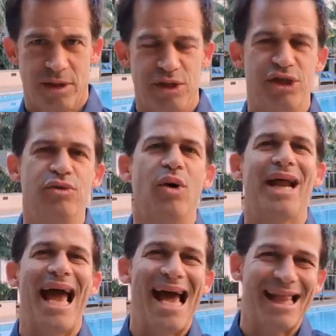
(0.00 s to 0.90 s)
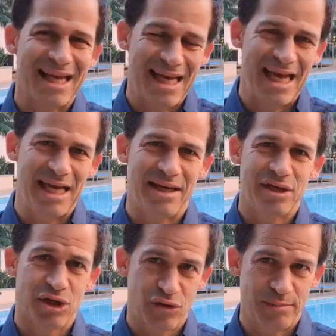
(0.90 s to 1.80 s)
do you want to allocate
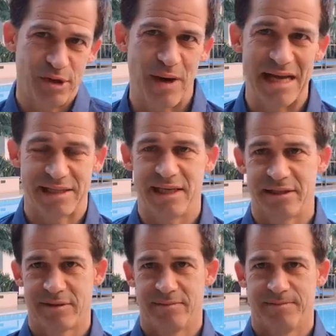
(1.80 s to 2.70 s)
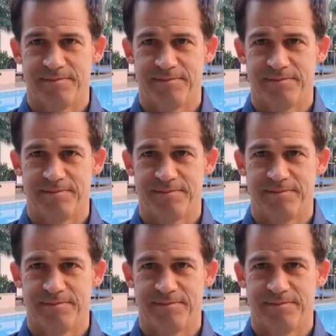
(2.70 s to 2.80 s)
to crypto assets?